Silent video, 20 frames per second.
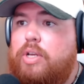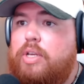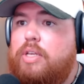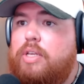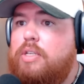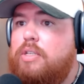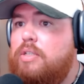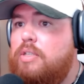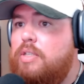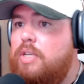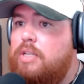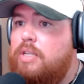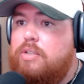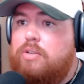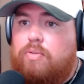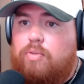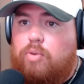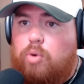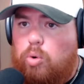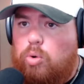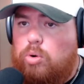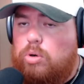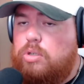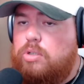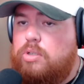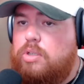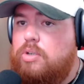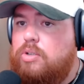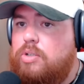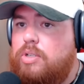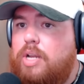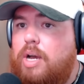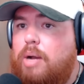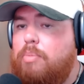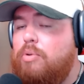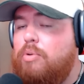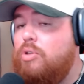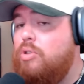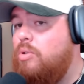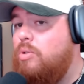He says, of course, there's an
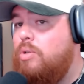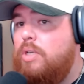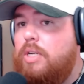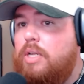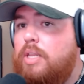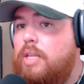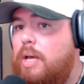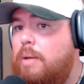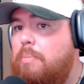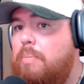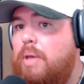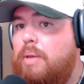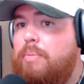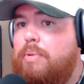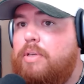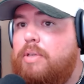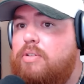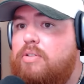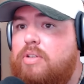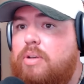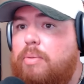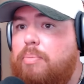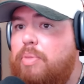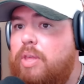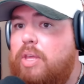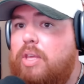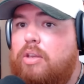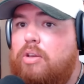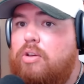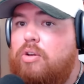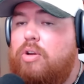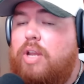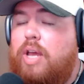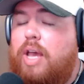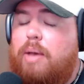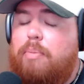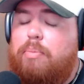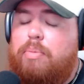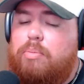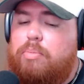opportunity that maybe something could
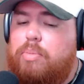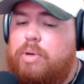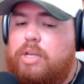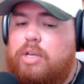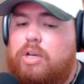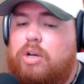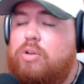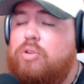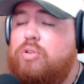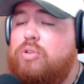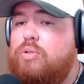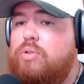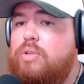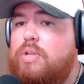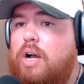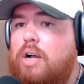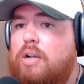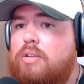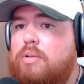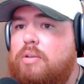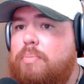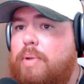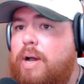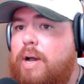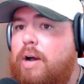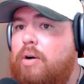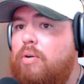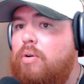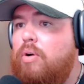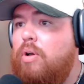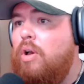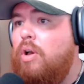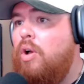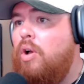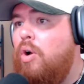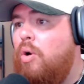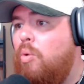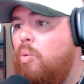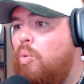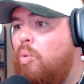happen, but he also talks about
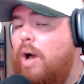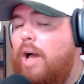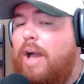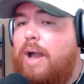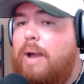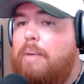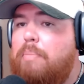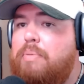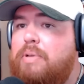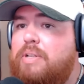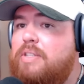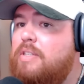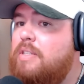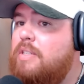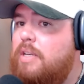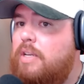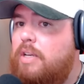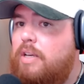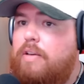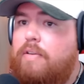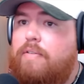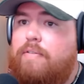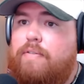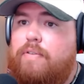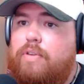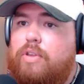what happens if,